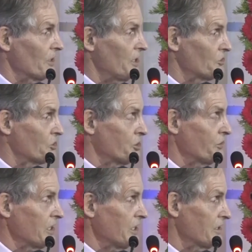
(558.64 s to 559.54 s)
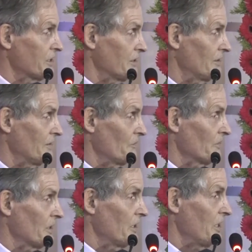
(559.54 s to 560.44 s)
It's doing it
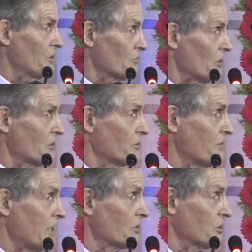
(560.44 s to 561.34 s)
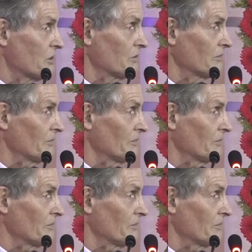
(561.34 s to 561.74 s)
in the wrong direction,